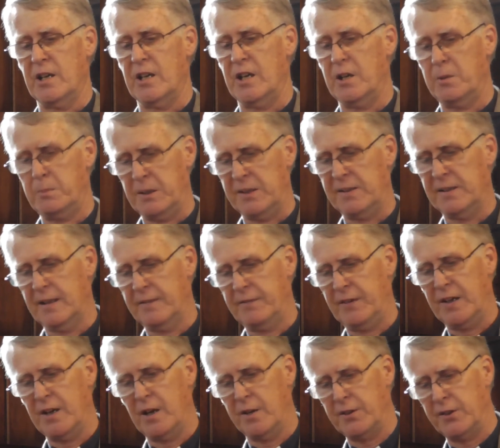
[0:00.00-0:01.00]
He had been
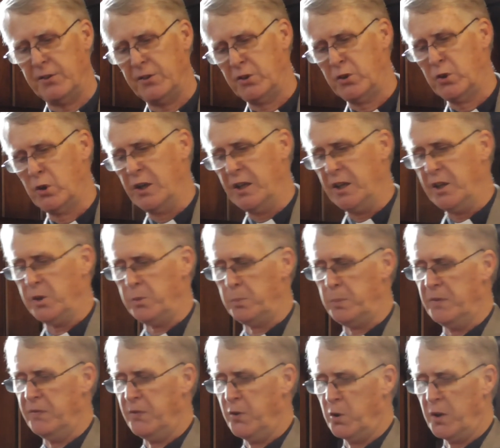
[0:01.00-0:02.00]
living on the streets
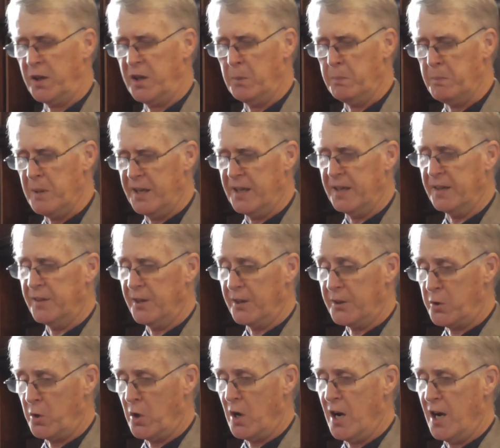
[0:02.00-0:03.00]
before committing the
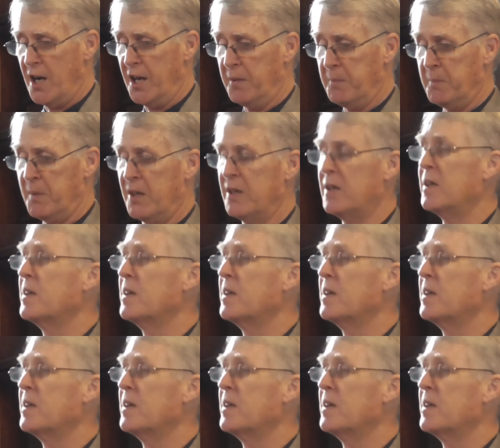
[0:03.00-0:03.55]
crime,